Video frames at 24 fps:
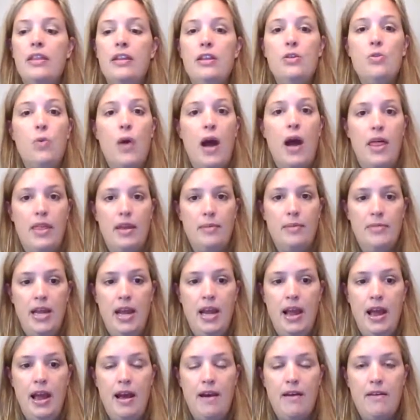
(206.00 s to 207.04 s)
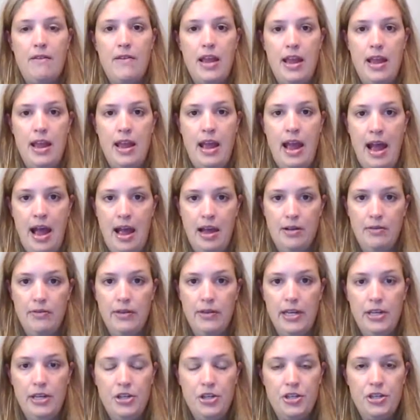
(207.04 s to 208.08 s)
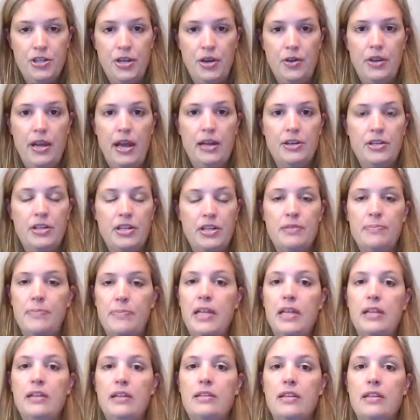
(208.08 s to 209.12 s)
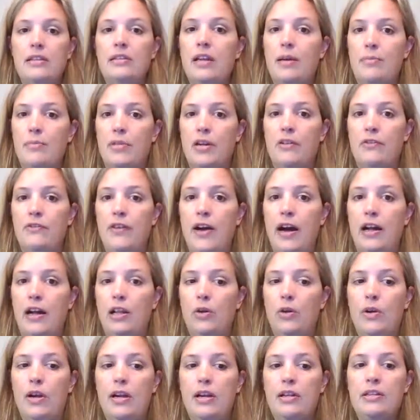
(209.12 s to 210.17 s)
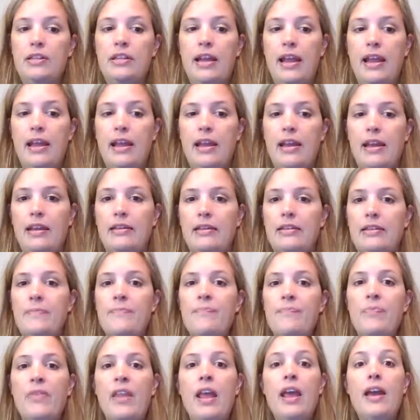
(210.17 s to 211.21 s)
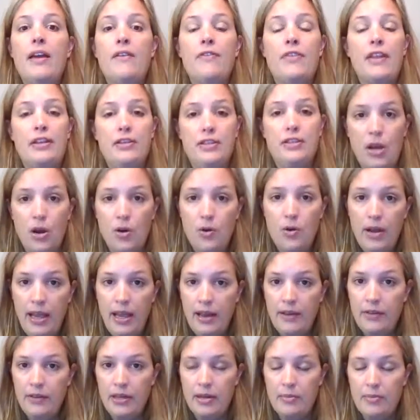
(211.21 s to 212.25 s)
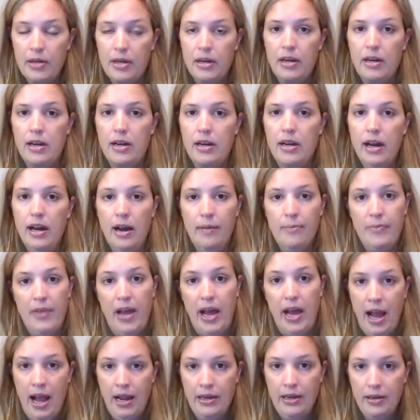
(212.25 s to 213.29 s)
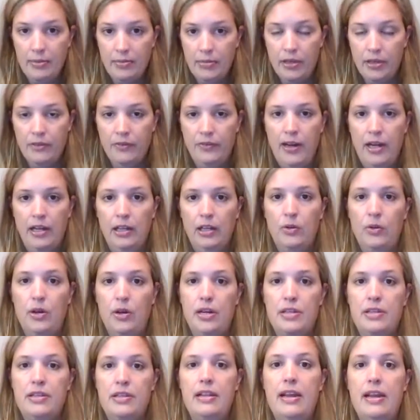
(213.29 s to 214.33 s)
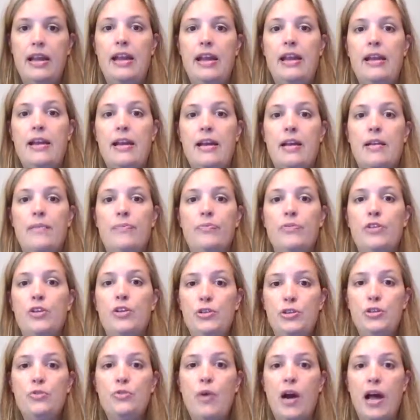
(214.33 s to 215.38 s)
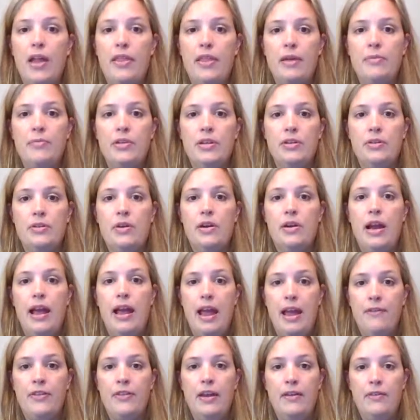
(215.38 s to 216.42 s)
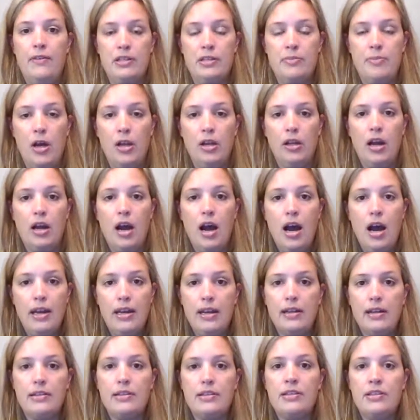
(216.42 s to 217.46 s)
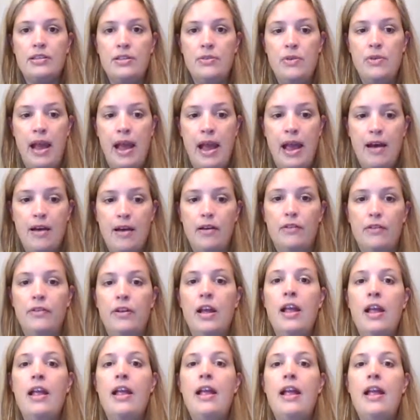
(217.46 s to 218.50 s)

you want them to have a high reach, so that just means number of followers. And if they don't have a number, um, a high number of followers, they you do want them to, if they have a smaller audience, to have